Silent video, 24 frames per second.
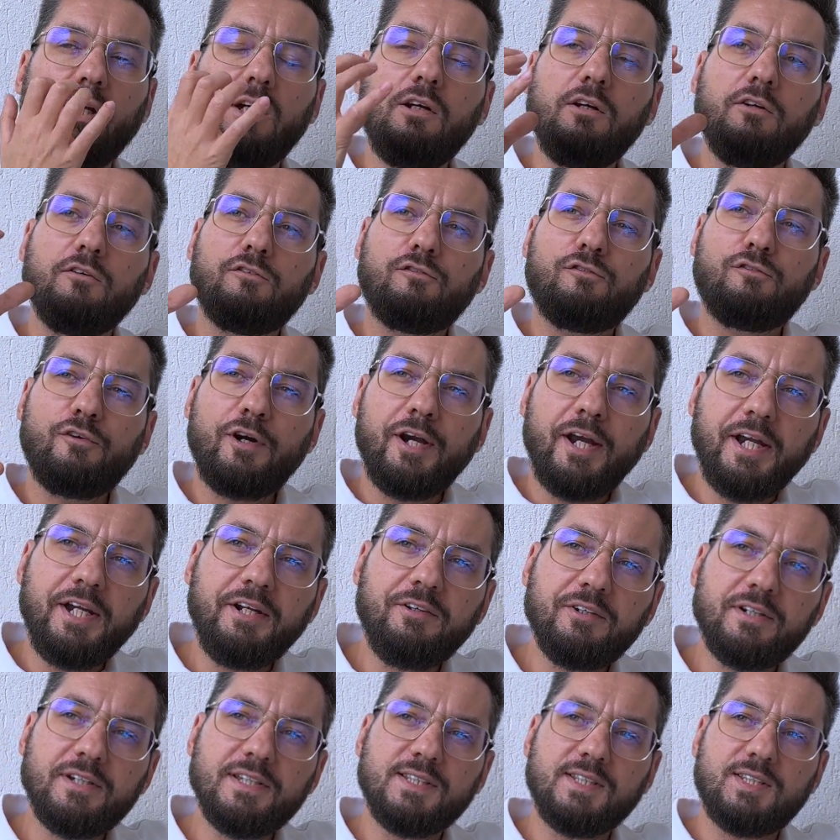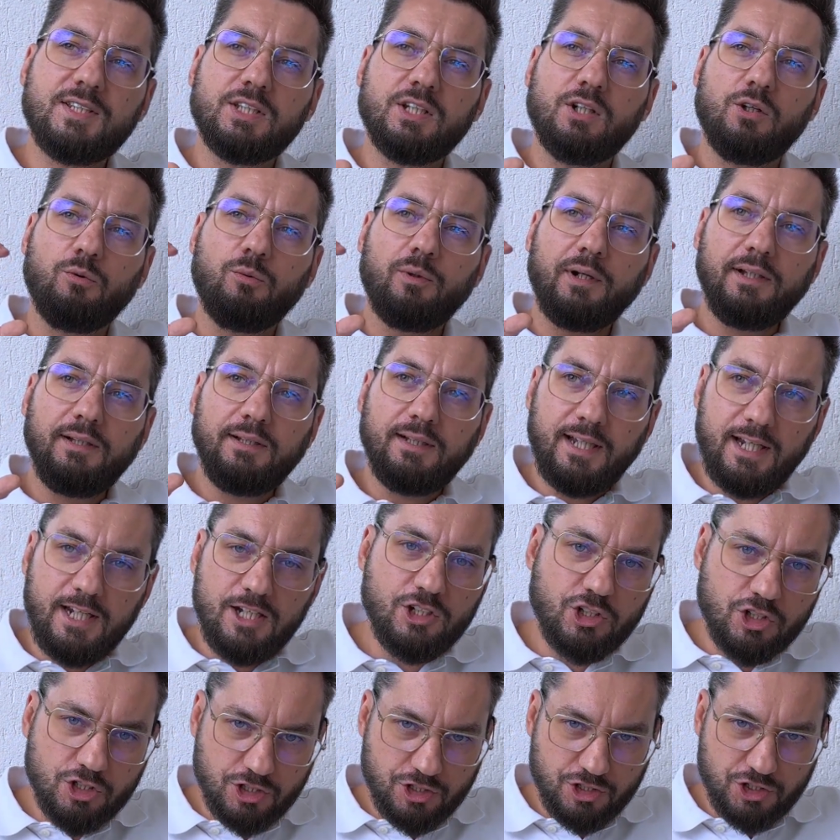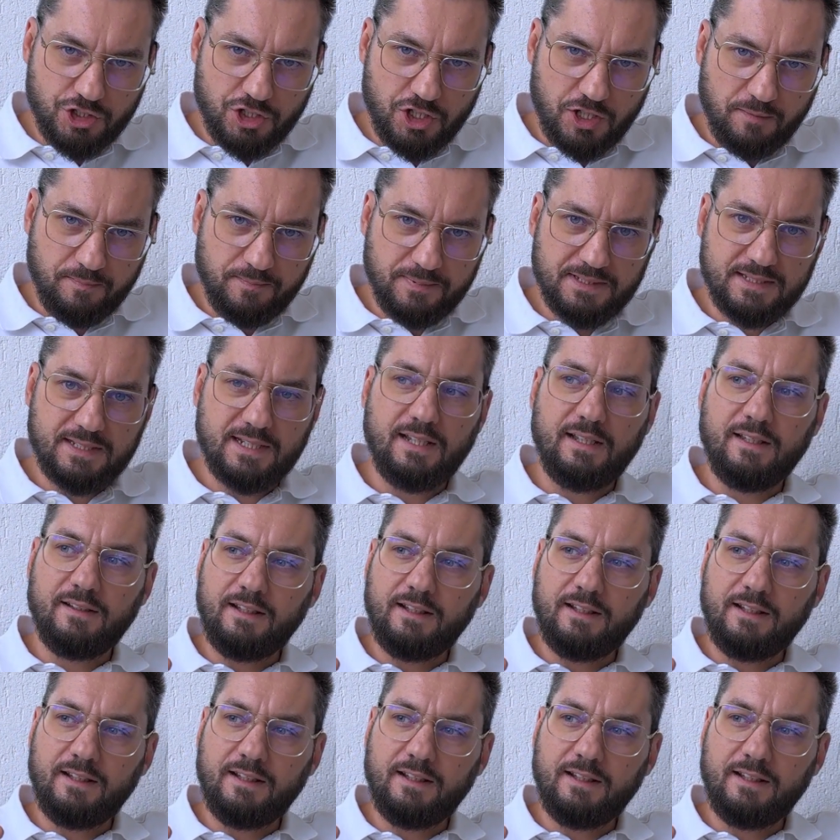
fragrance relationships